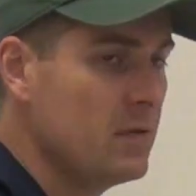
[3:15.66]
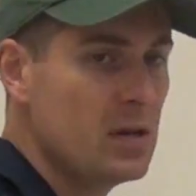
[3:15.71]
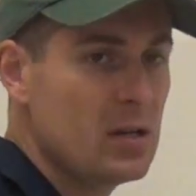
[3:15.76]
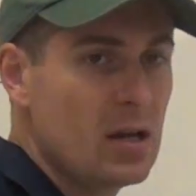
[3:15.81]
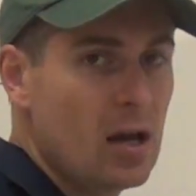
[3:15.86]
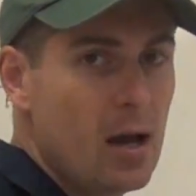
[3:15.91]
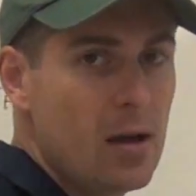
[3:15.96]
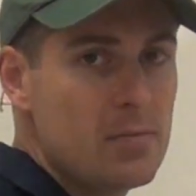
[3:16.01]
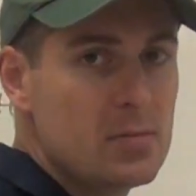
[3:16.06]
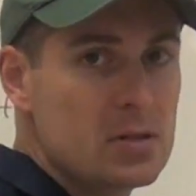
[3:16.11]

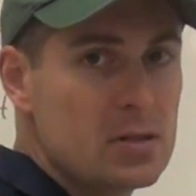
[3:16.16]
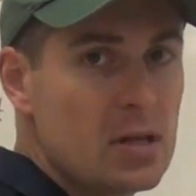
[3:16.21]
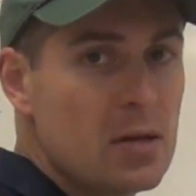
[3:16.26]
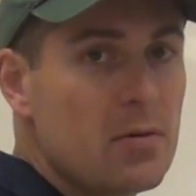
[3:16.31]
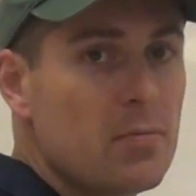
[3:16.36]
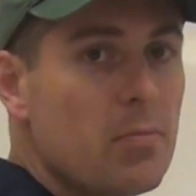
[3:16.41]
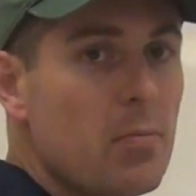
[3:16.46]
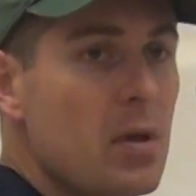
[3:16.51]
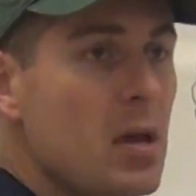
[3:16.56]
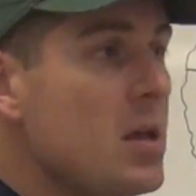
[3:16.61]
times
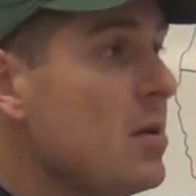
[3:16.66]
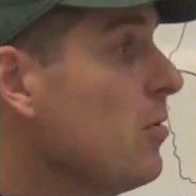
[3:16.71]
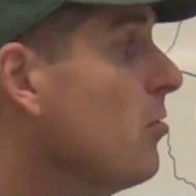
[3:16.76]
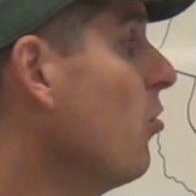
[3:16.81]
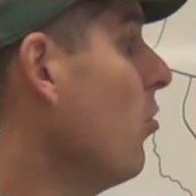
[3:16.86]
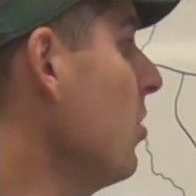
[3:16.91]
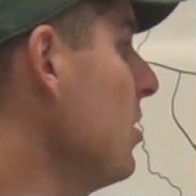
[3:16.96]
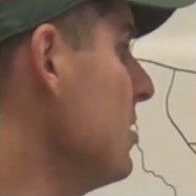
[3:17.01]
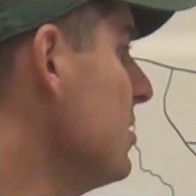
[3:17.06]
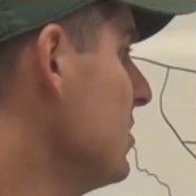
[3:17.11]

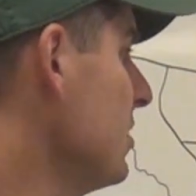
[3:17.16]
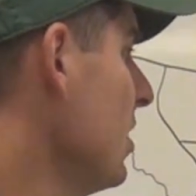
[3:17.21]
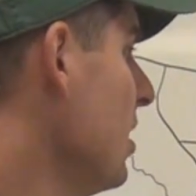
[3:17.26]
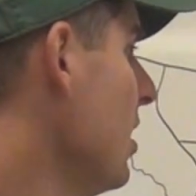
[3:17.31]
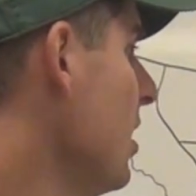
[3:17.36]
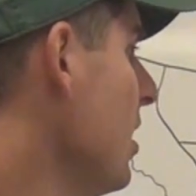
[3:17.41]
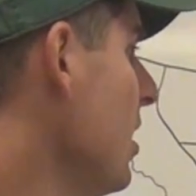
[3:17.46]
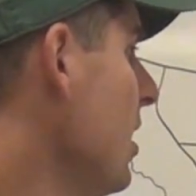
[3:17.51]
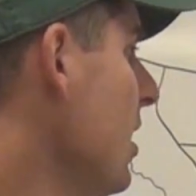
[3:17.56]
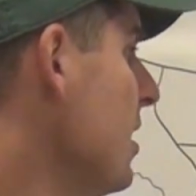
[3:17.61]
increase?
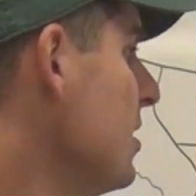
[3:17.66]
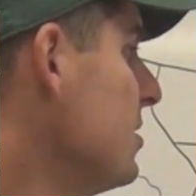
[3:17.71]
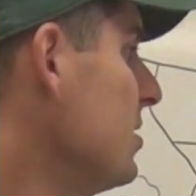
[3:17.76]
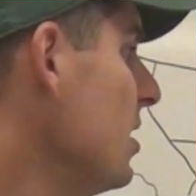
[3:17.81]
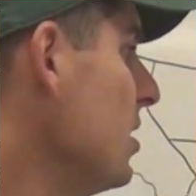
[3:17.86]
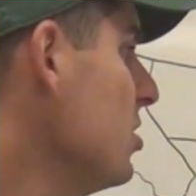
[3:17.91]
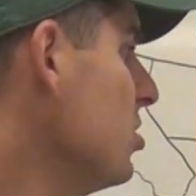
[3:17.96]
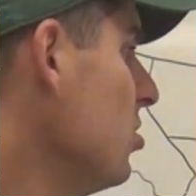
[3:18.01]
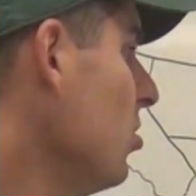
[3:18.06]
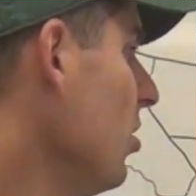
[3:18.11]

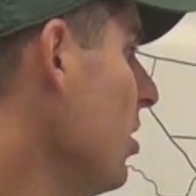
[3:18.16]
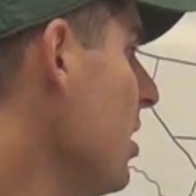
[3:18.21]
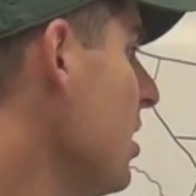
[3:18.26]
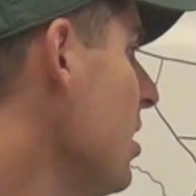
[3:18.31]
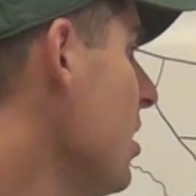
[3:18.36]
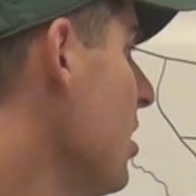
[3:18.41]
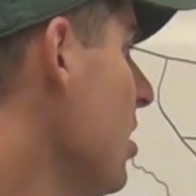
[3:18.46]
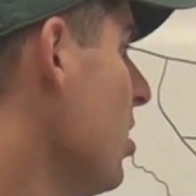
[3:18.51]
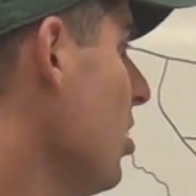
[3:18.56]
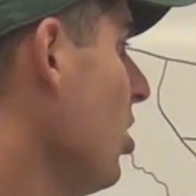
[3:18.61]

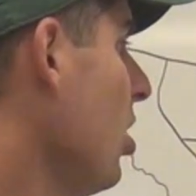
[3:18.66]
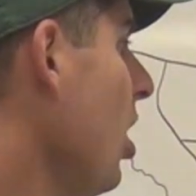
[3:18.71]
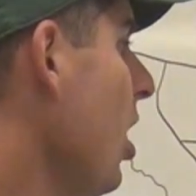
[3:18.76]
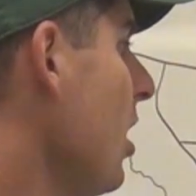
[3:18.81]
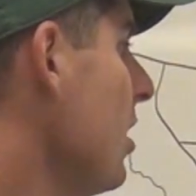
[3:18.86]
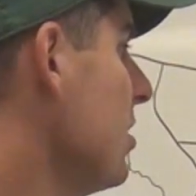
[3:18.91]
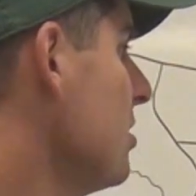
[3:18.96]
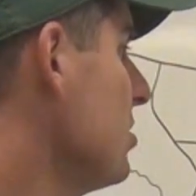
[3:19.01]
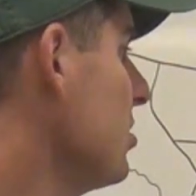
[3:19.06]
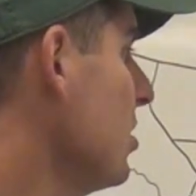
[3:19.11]
Essentially,
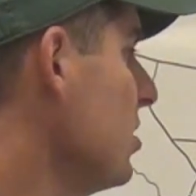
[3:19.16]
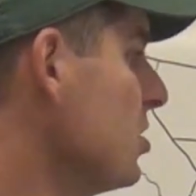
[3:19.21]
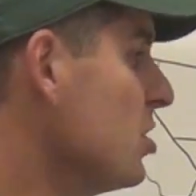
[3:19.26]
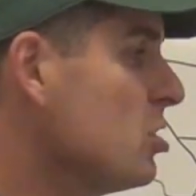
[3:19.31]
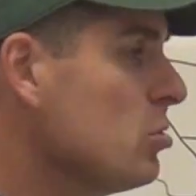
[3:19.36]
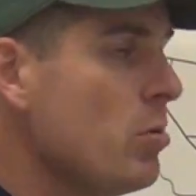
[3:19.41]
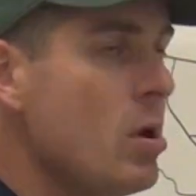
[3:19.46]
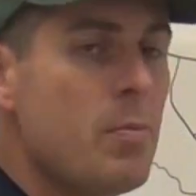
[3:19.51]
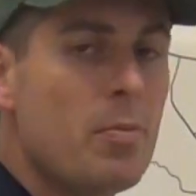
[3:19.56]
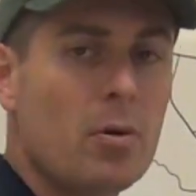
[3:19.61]
cotton is going to
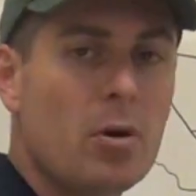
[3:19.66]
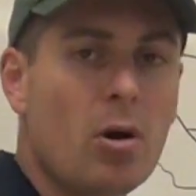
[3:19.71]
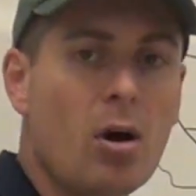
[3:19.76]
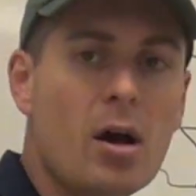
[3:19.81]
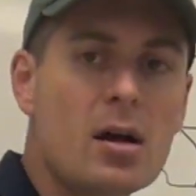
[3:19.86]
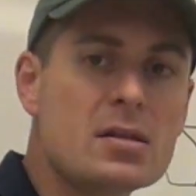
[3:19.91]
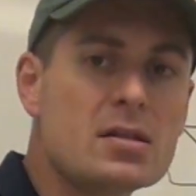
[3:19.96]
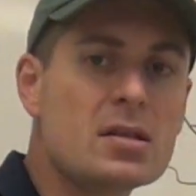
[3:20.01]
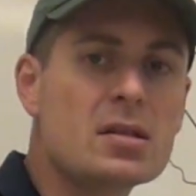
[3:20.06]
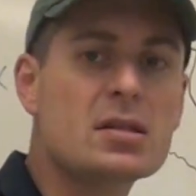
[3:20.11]
sweep
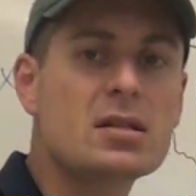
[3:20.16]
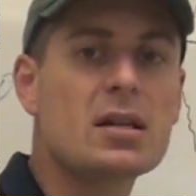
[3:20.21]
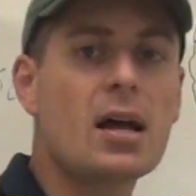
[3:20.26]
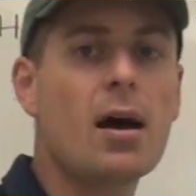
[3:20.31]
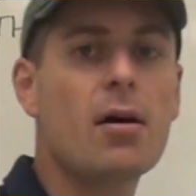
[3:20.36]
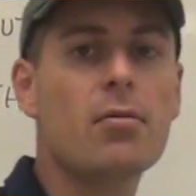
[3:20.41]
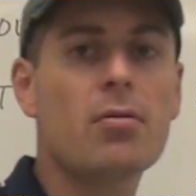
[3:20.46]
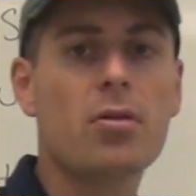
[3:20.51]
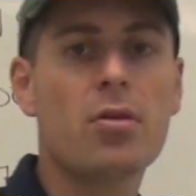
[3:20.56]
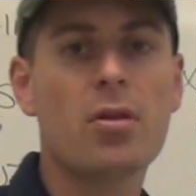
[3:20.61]
across the
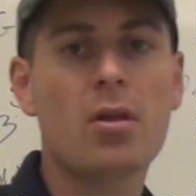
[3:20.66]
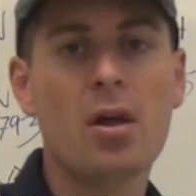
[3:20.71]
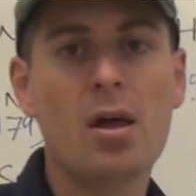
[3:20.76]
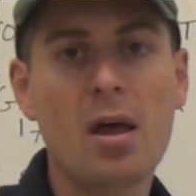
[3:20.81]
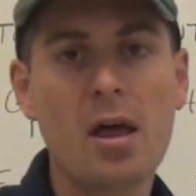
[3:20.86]
South.